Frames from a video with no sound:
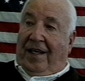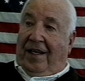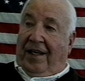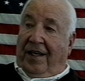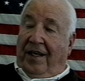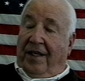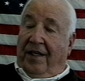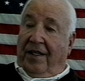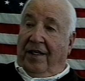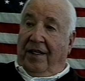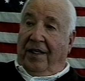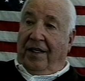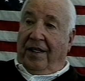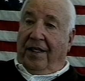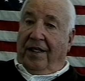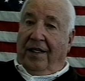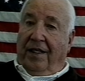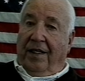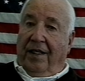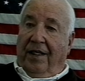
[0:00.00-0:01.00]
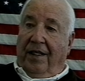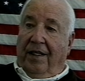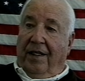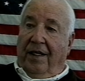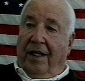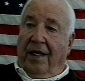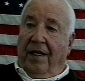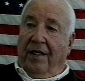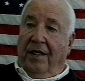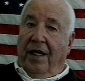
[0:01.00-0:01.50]
And uh,
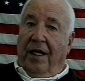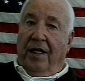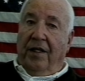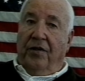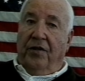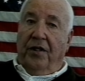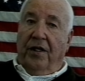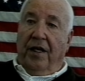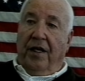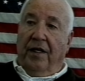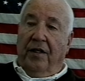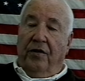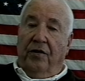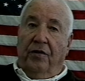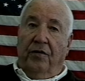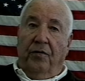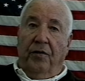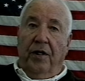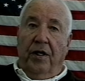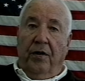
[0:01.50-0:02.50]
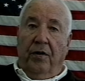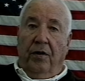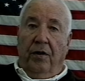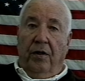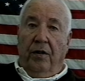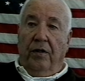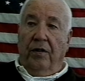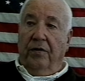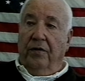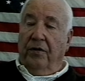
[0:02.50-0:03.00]
uh Nancy has three
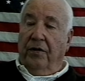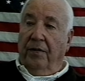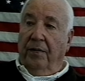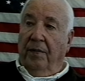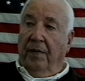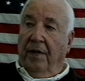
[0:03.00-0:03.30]
girls,